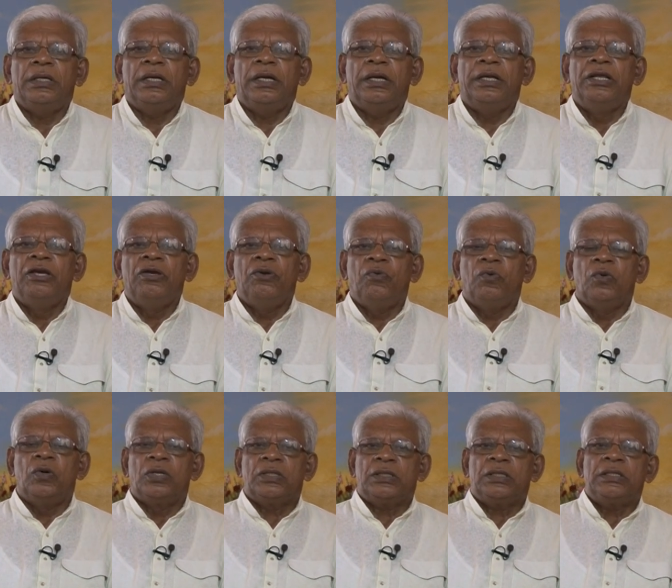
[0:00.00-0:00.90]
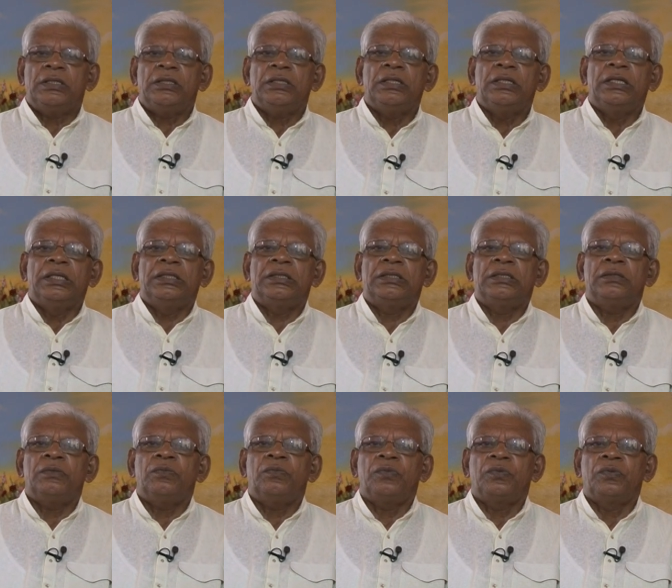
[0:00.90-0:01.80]
any work is
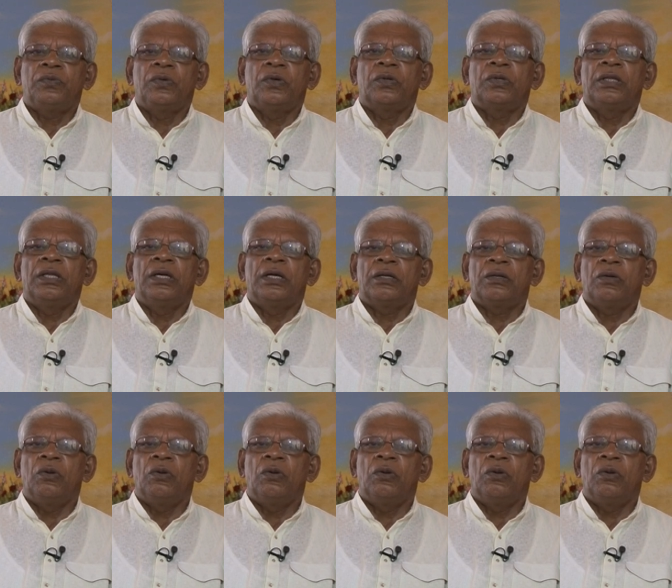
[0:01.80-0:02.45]
for the